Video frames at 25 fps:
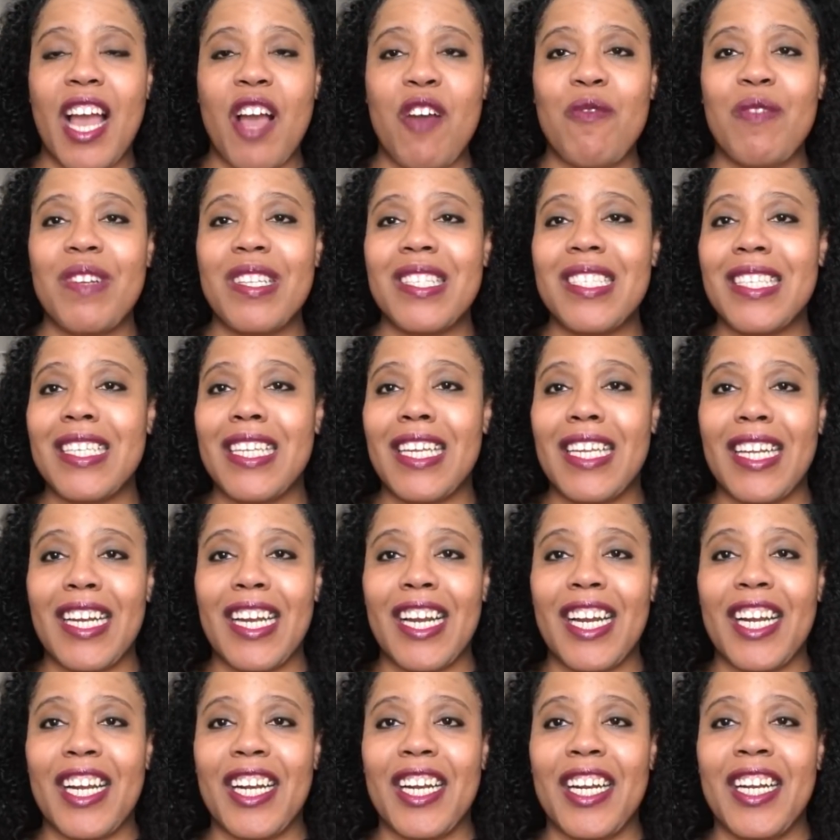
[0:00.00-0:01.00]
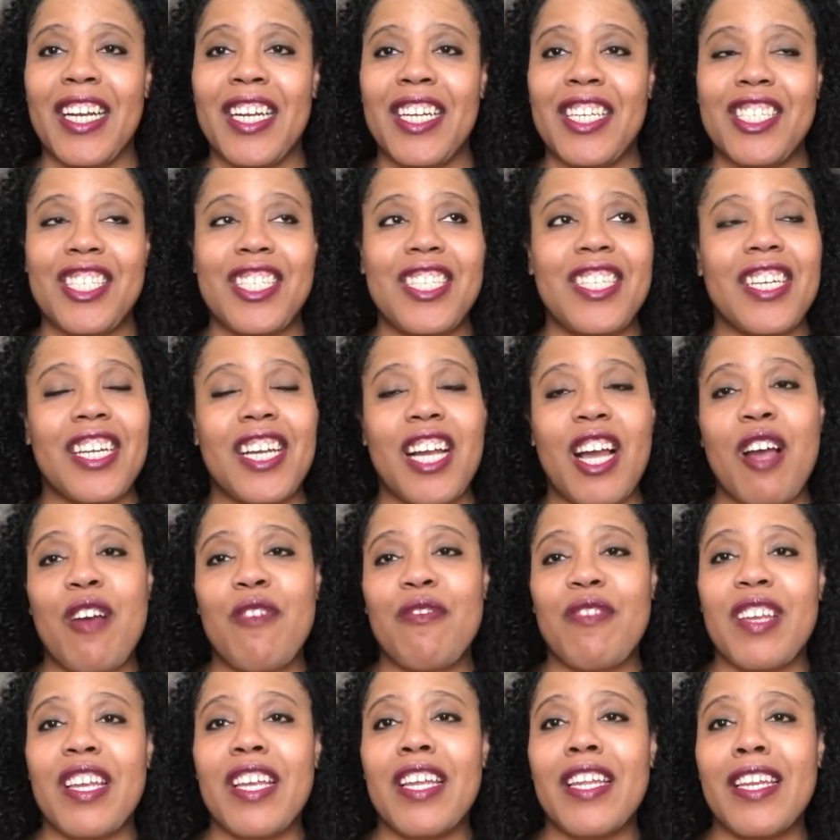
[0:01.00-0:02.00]
I went to get her. She took
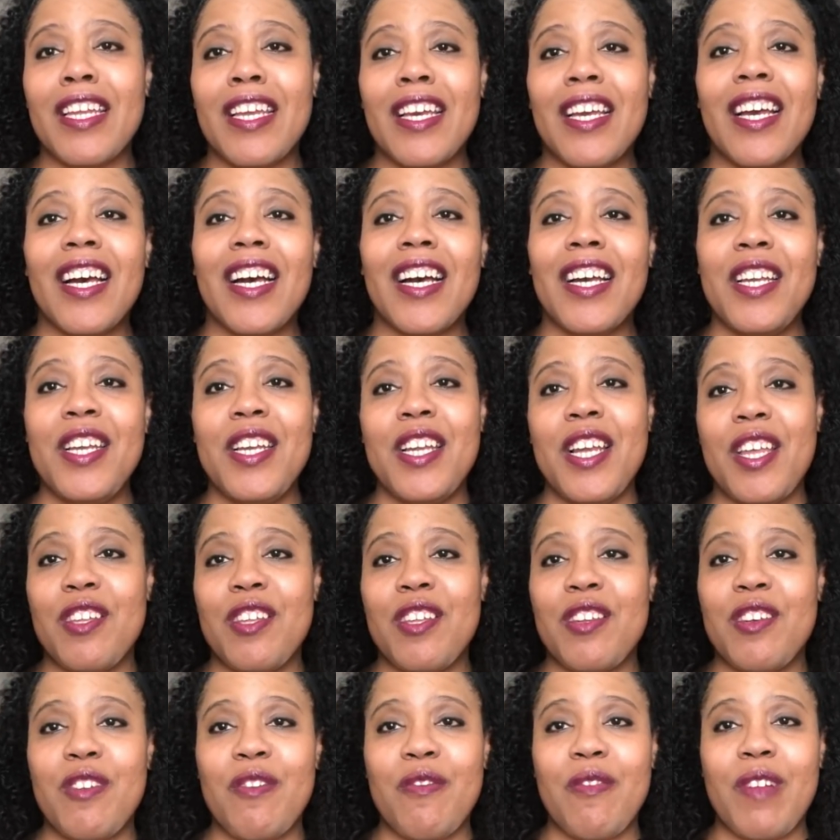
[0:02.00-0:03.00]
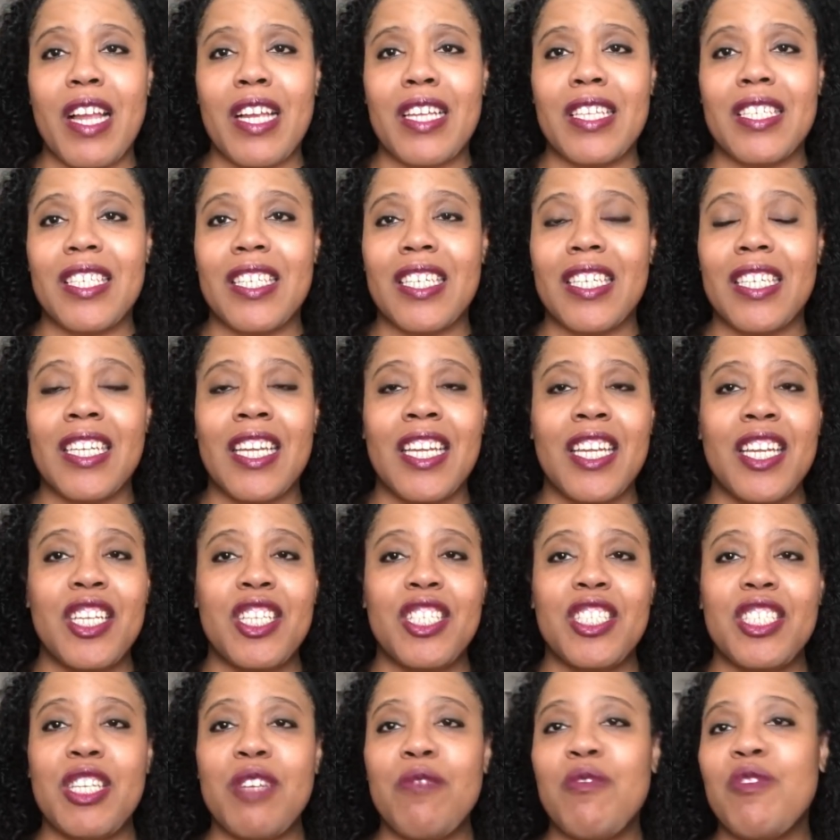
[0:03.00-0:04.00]
off in another direction.
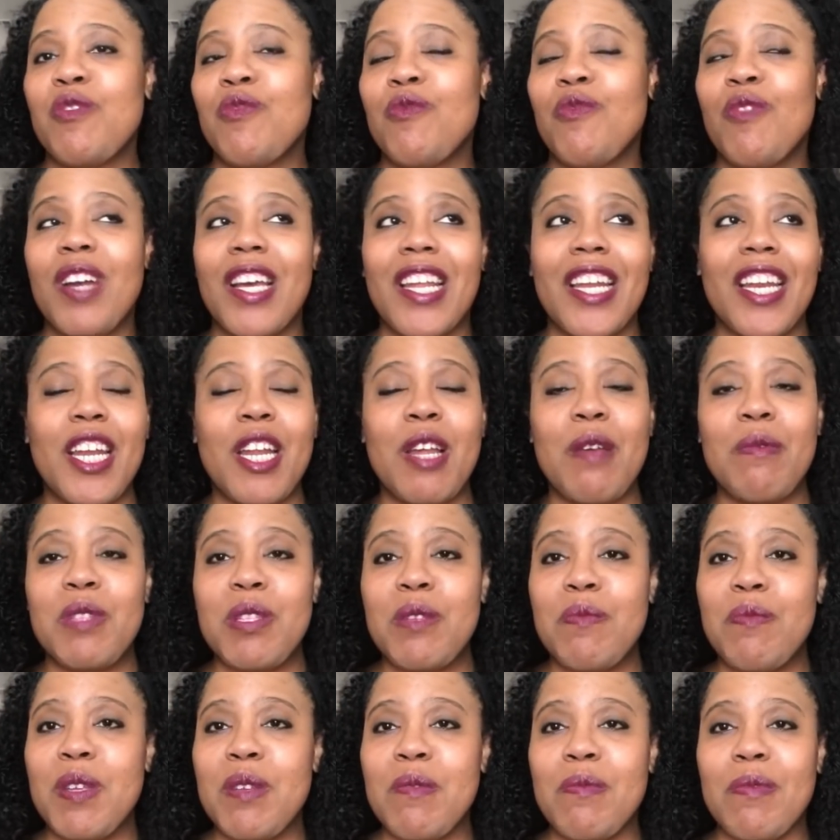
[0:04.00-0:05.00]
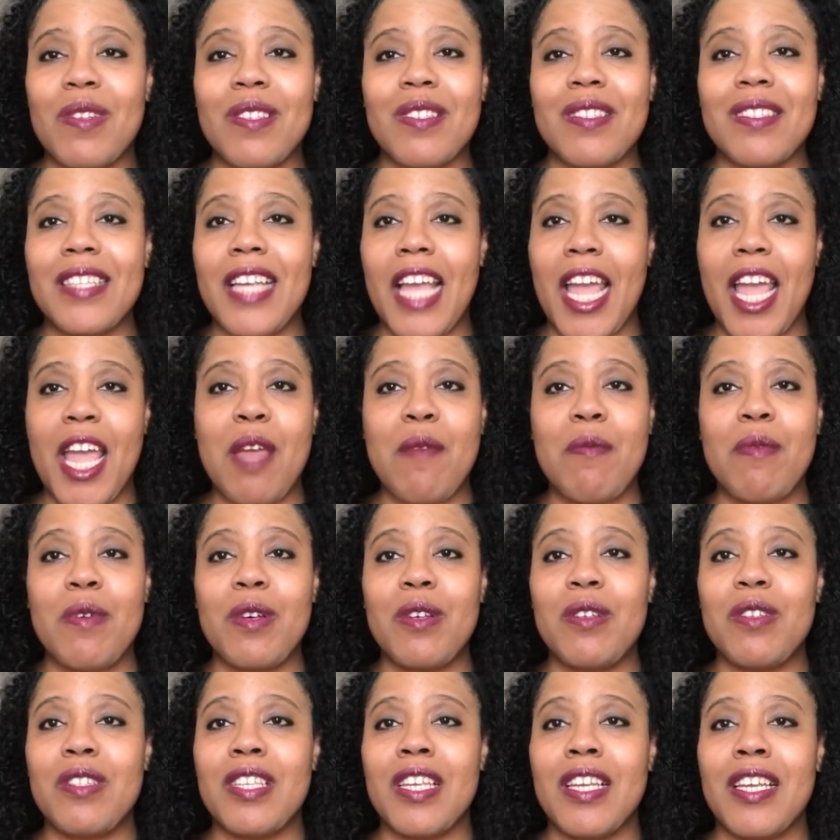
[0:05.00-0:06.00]
She was running up to people's
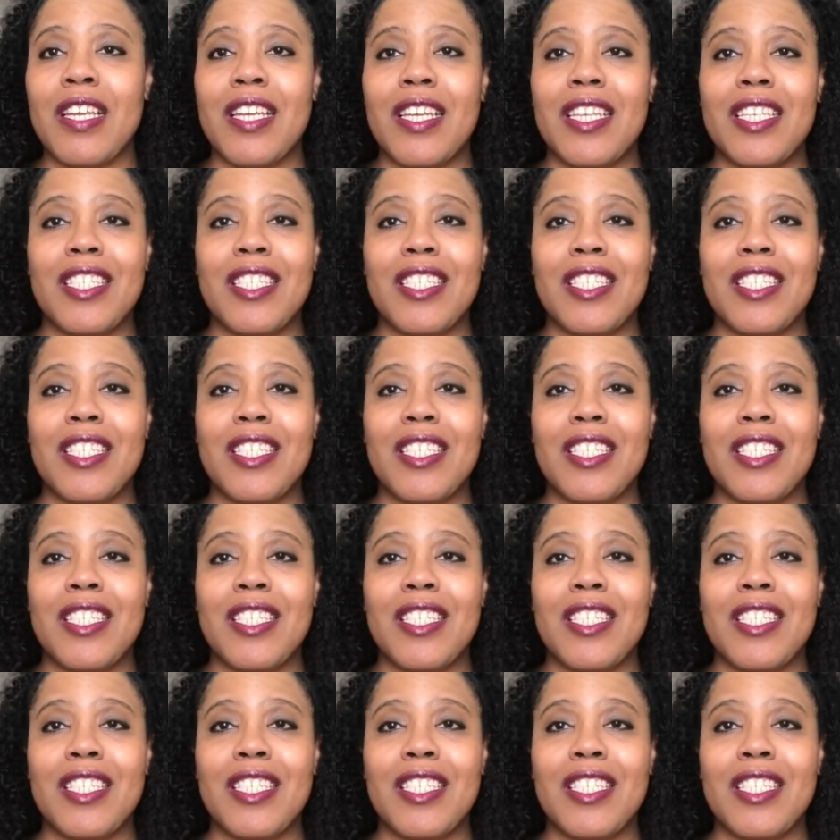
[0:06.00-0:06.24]
tables.